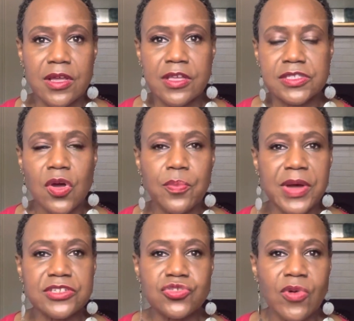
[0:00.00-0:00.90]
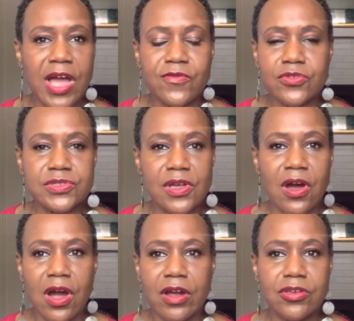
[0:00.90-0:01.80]
So bus drivers
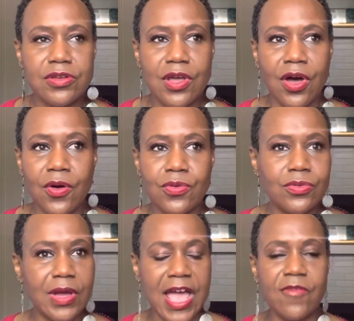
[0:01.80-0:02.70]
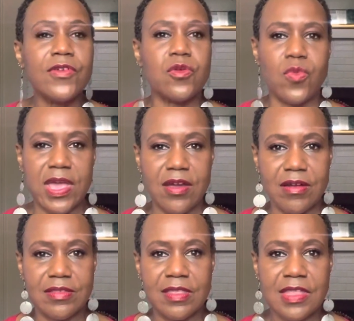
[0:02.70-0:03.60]
are, you know,
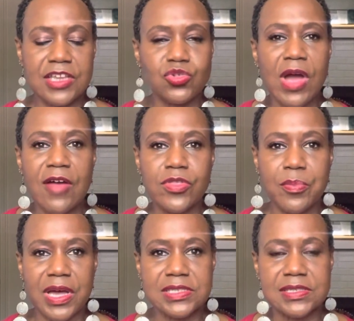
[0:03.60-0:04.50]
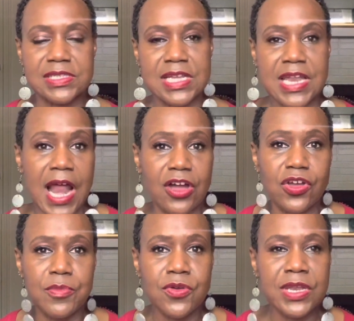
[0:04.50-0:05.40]
everywhere. They drive the buses in our
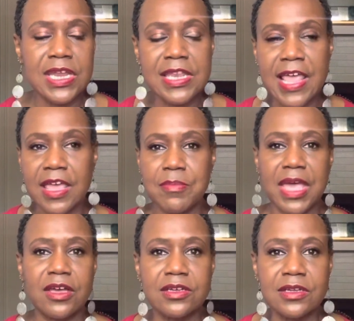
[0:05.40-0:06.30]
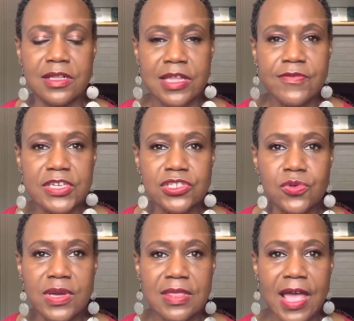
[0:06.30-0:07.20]
community. They can make a good living
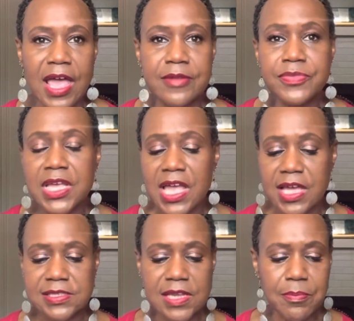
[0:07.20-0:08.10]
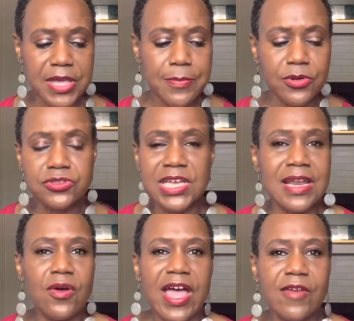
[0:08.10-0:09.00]
doing that. And some people, they
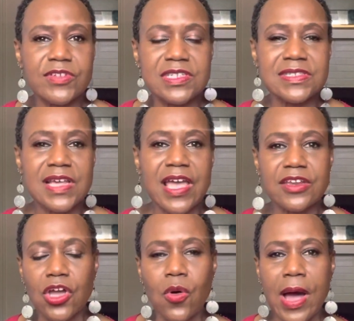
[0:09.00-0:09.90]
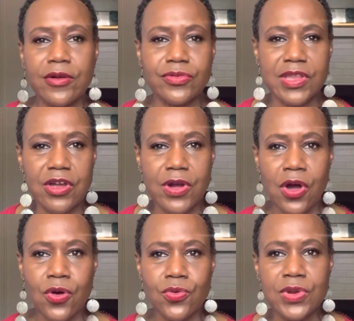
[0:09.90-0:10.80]
don't have a desire to go out on their
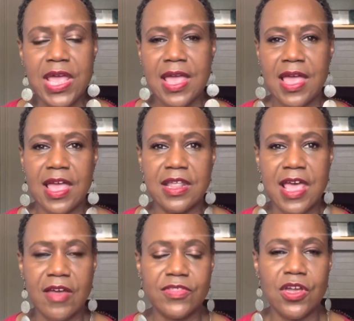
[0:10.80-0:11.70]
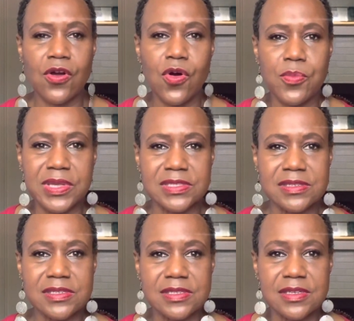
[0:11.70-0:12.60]
own and have their own
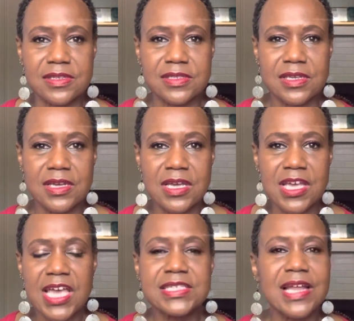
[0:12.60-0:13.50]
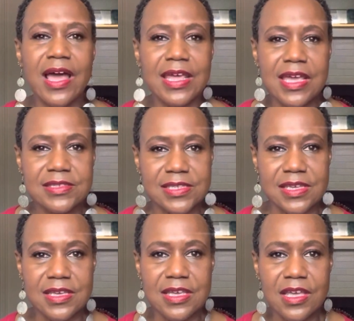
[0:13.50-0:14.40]
businesses. It's not
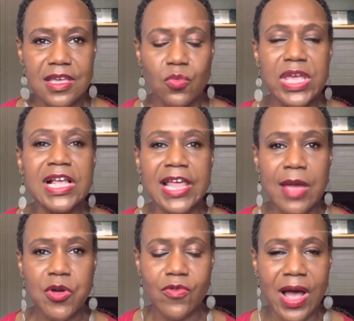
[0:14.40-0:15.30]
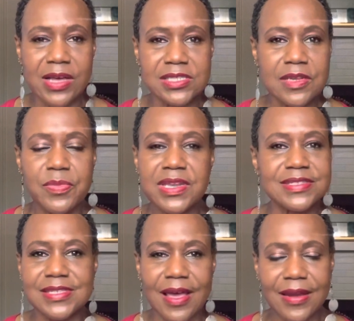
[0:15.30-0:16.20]
easy. We glamorize it, but
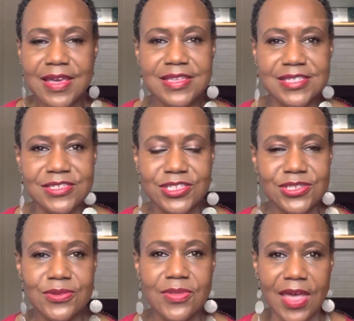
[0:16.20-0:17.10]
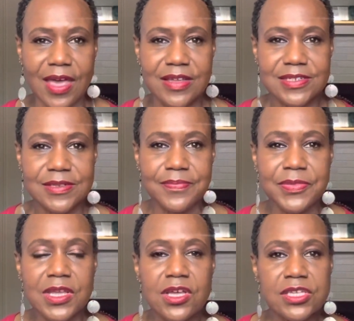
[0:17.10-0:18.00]
it's not easy to do that.
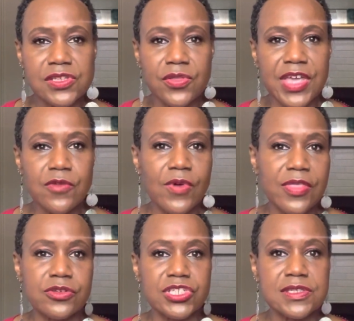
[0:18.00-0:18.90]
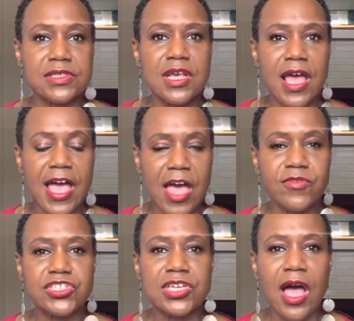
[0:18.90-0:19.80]
So they'd rather just have
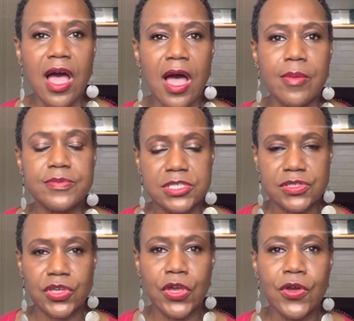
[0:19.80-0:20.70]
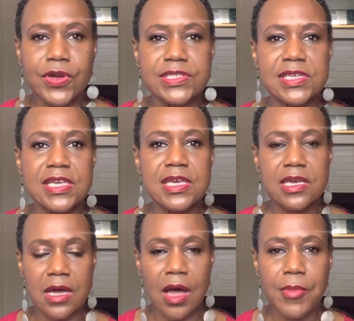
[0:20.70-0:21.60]
a job, security,
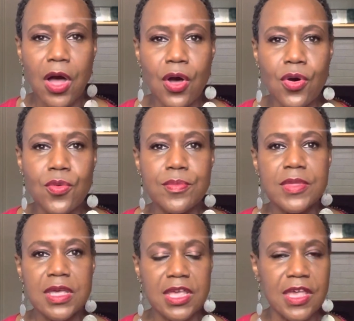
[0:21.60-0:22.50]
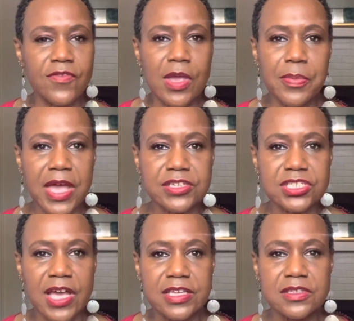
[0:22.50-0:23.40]
come home, give their
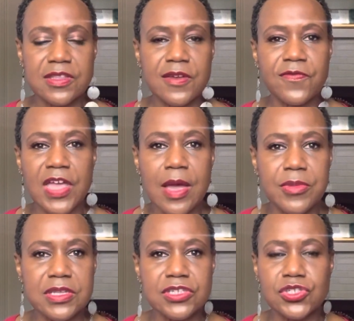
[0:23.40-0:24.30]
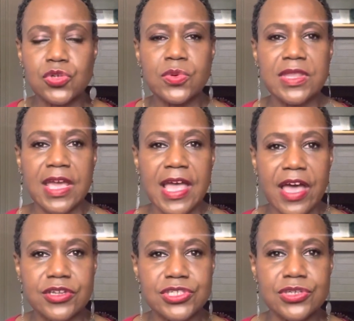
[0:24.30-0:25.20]
paycheck to their families, do what they
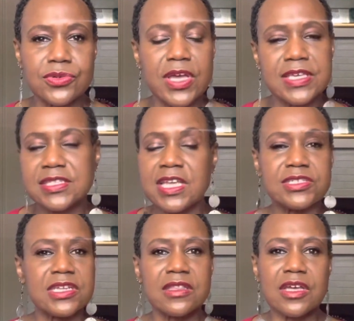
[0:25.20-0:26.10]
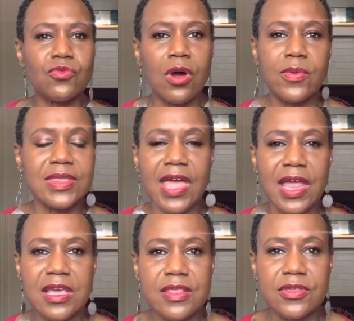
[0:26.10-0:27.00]
got to do. There's nothing wrong with
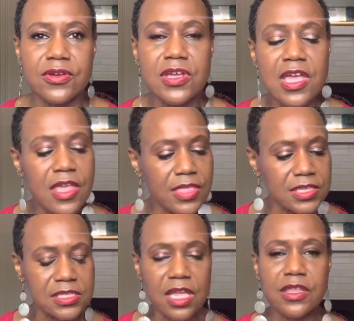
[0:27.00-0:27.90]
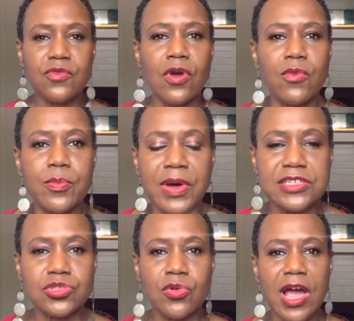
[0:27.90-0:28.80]
that either. There's nothing wrong with
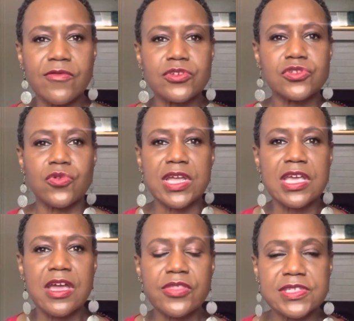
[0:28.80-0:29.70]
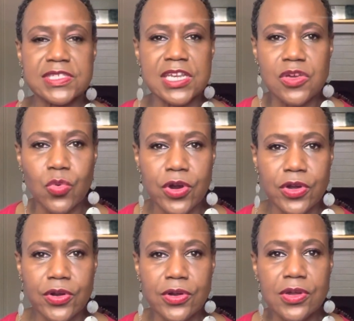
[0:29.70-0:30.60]
bus drivers or any other city
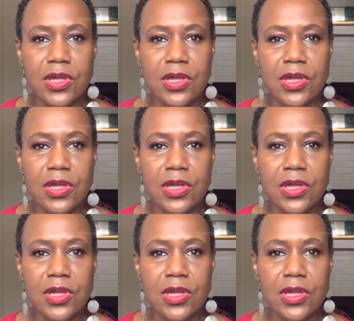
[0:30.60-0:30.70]
worker.